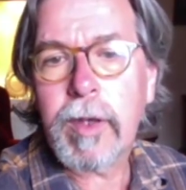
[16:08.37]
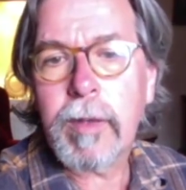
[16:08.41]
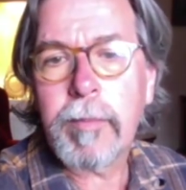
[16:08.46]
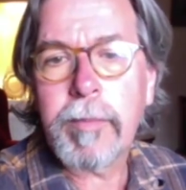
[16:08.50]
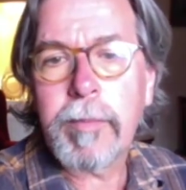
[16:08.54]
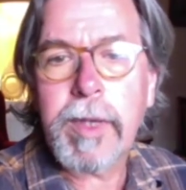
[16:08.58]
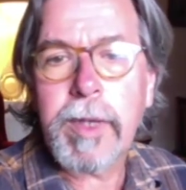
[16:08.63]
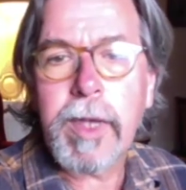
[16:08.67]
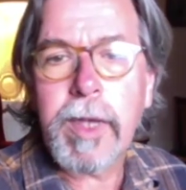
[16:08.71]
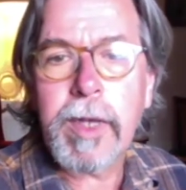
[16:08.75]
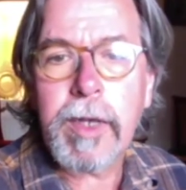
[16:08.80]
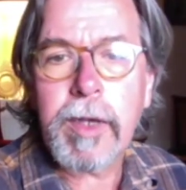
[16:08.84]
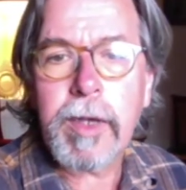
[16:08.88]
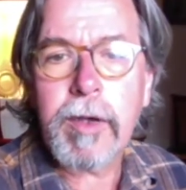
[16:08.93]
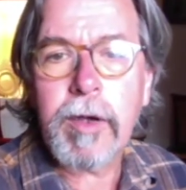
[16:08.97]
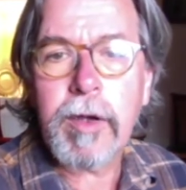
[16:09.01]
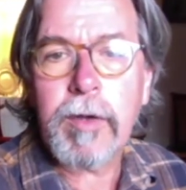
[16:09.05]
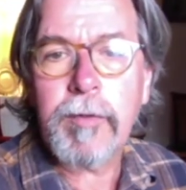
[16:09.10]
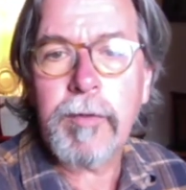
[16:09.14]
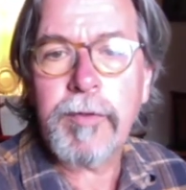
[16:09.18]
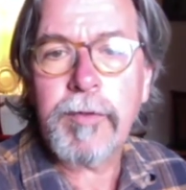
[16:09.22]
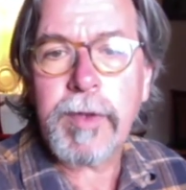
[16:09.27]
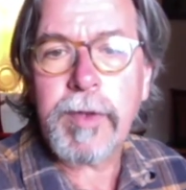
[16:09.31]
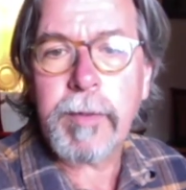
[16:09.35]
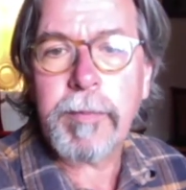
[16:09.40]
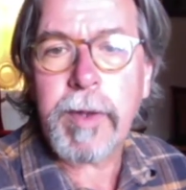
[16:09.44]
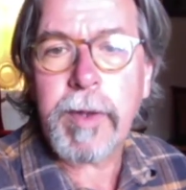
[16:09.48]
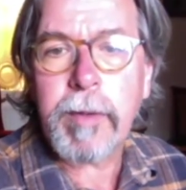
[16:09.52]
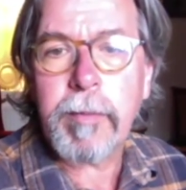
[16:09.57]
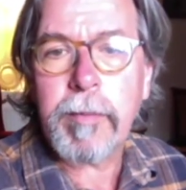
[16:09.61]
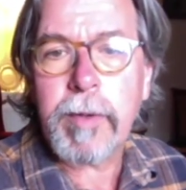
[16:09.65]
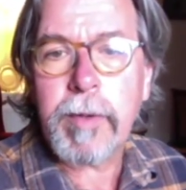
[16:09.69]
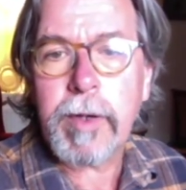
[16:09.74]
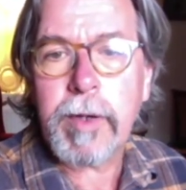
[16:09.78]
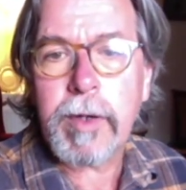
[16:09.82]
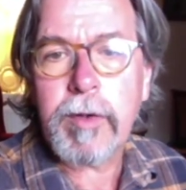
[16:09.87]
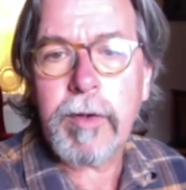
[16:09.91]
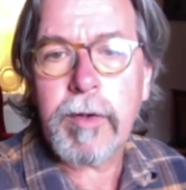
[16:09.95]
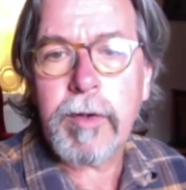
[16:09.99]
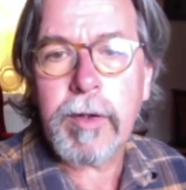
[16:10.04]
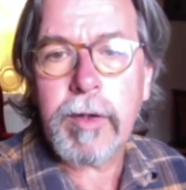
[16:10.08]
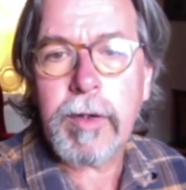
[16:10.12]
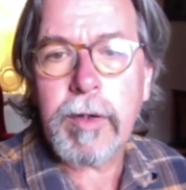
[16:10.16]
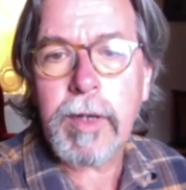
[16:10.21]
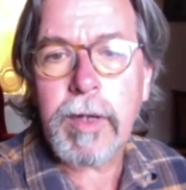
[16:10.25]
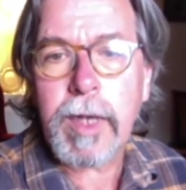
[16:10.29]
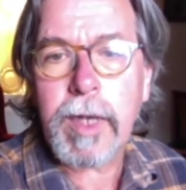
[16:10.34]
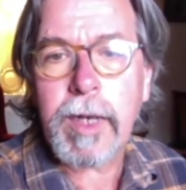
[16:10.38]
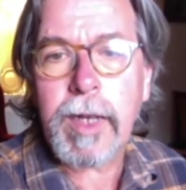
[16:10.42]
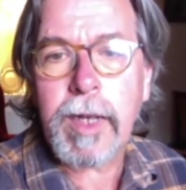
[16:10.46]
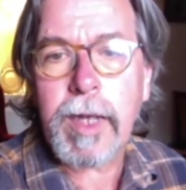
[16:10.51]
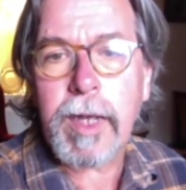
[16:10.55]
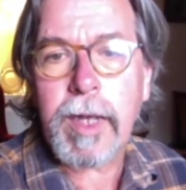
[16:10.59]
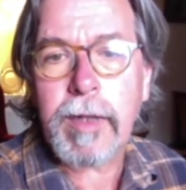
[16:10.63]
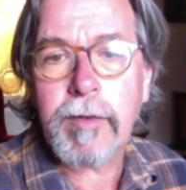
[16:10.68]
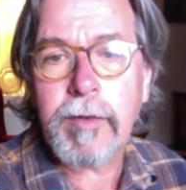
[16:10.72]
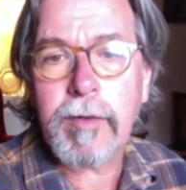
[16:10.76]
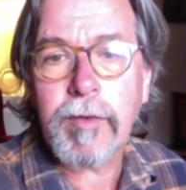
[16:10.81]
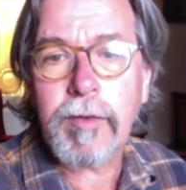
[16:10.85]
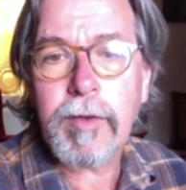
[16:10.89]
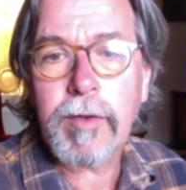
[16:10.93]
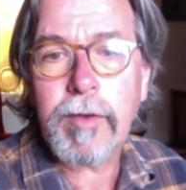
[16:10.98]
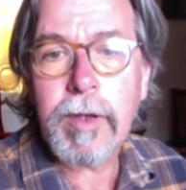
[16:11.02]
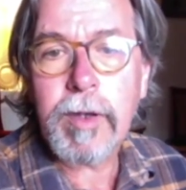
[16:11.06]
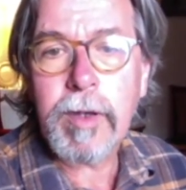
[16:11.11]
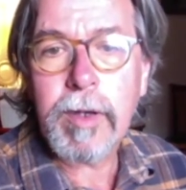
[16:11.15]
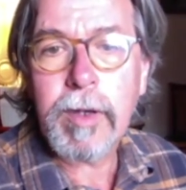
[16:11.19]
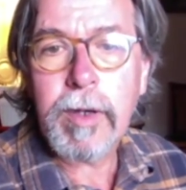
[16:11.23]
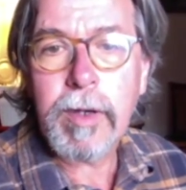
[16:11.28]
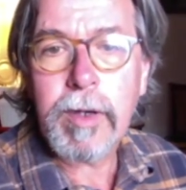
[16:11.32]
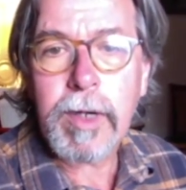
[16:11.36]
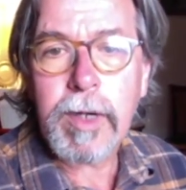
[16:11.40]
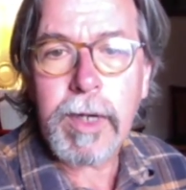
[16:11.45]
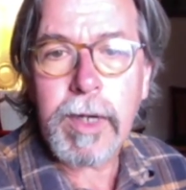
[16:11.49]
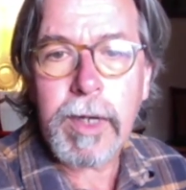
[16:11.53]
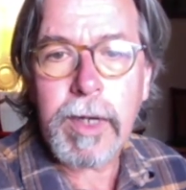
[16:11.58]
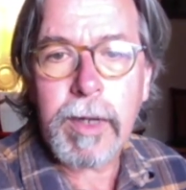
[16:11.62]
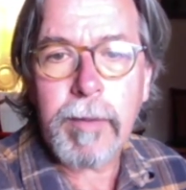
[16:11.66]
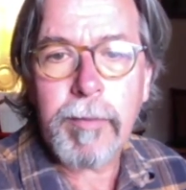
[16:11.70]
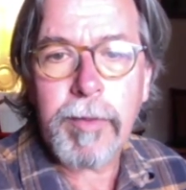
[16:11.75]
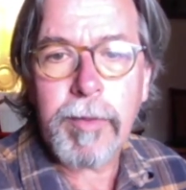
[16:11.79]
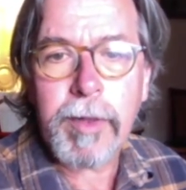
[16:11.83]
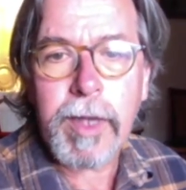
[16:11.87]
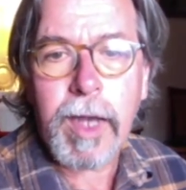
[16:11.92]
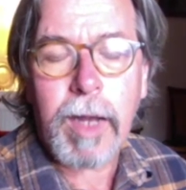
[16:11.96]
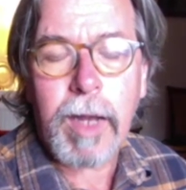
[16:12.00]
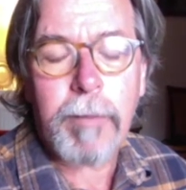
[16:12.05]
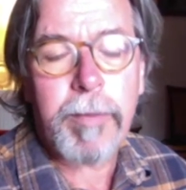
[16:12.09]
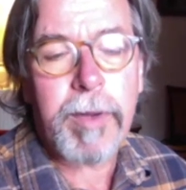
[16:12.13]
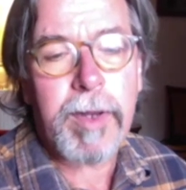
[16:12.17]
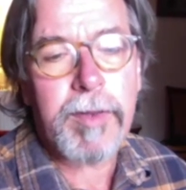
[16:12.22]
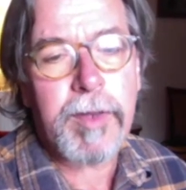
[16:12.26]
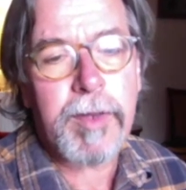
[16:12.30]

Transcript: beginning of September to enhance the car park.